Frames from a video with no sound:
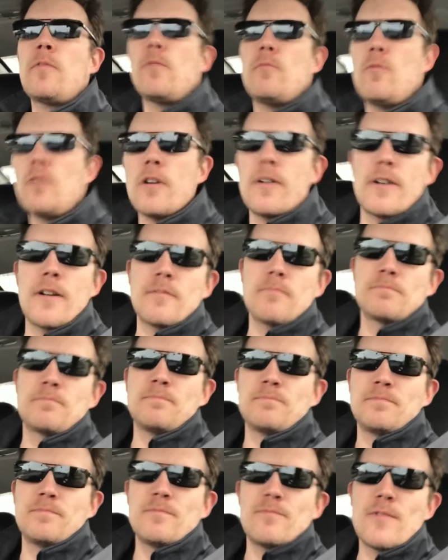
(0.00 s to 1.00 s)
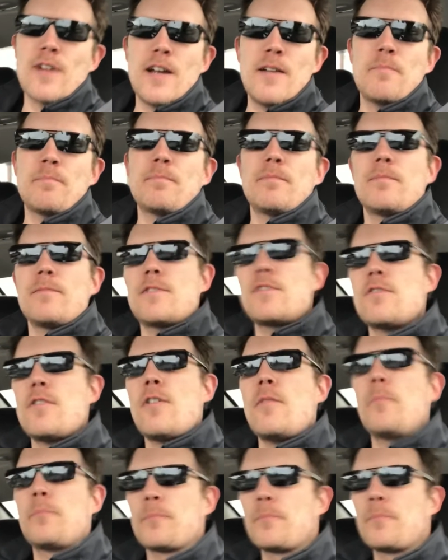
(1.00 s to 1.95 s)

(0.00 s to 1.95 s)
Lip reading: from work, right? So